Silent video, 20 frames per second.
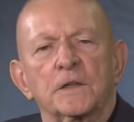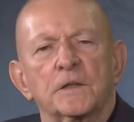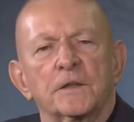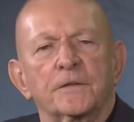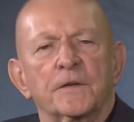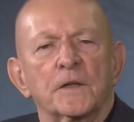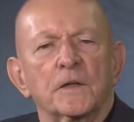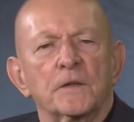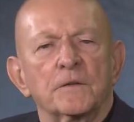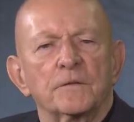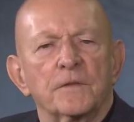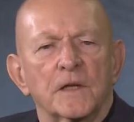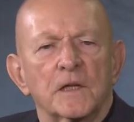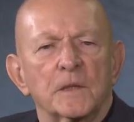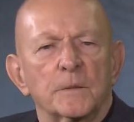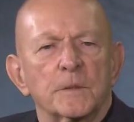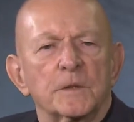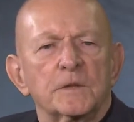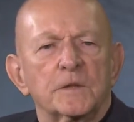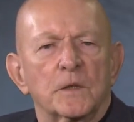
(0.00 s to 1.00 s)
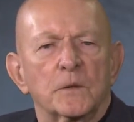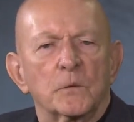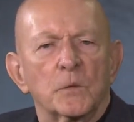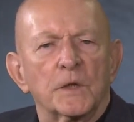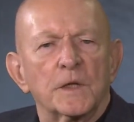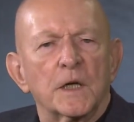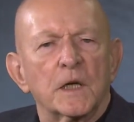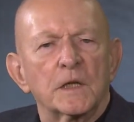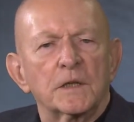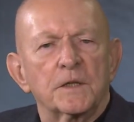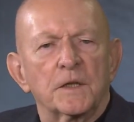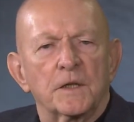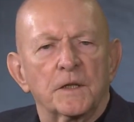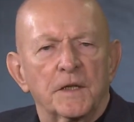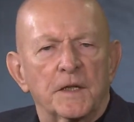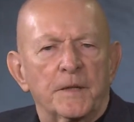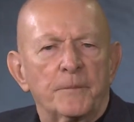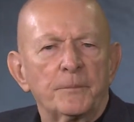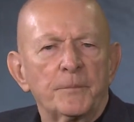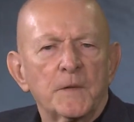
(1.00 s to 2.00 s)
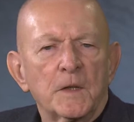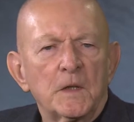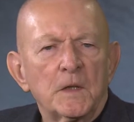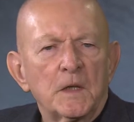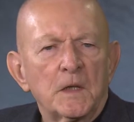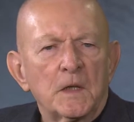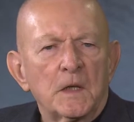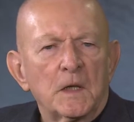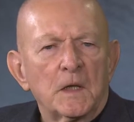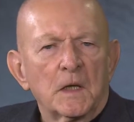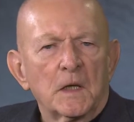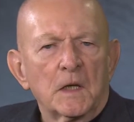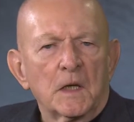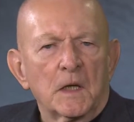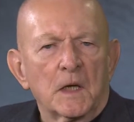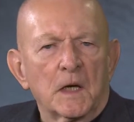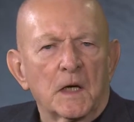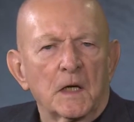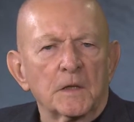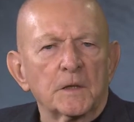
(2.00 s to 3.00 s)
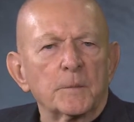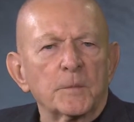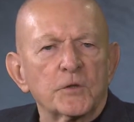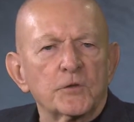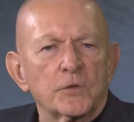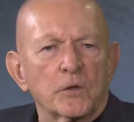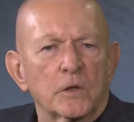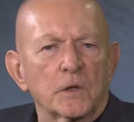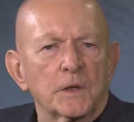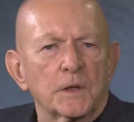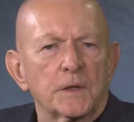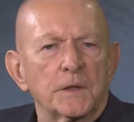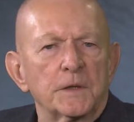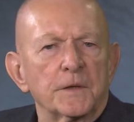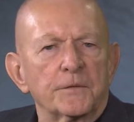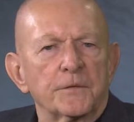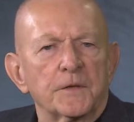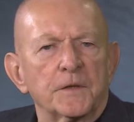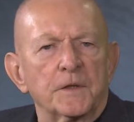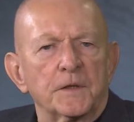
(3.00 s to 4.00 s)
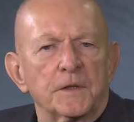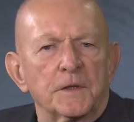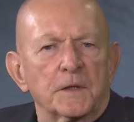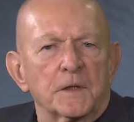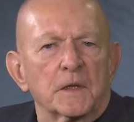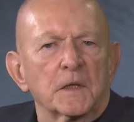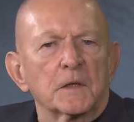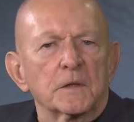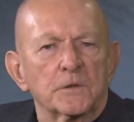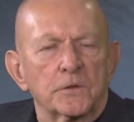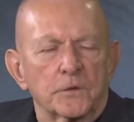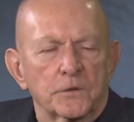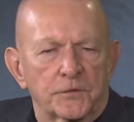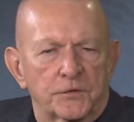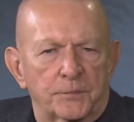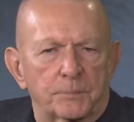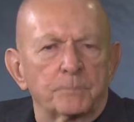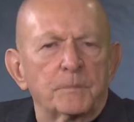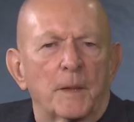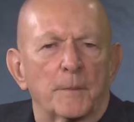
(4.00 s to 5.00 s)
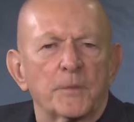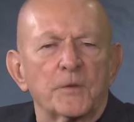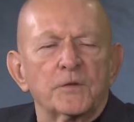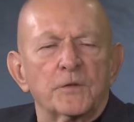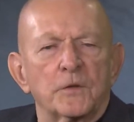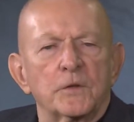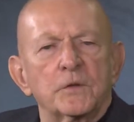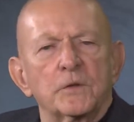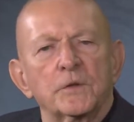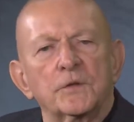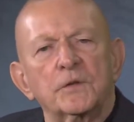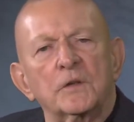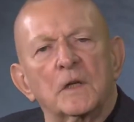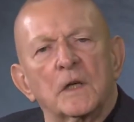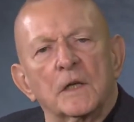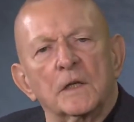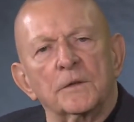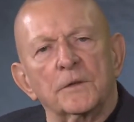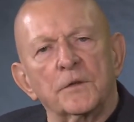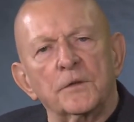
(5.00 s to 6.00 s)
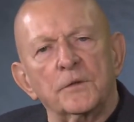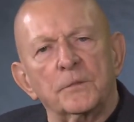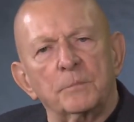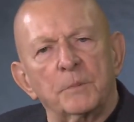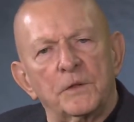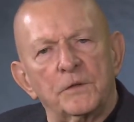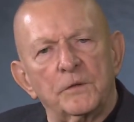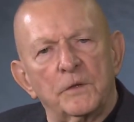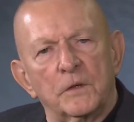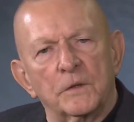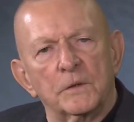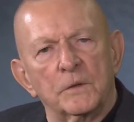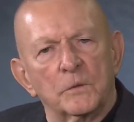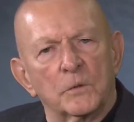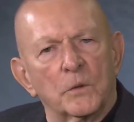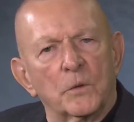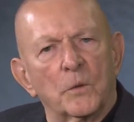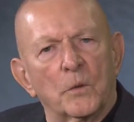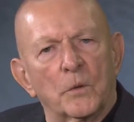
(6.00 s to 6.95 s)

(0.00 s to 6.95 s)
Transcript: different environment than we are today. Uh, the majority of the US, uh, members of the U.S. Congress basically were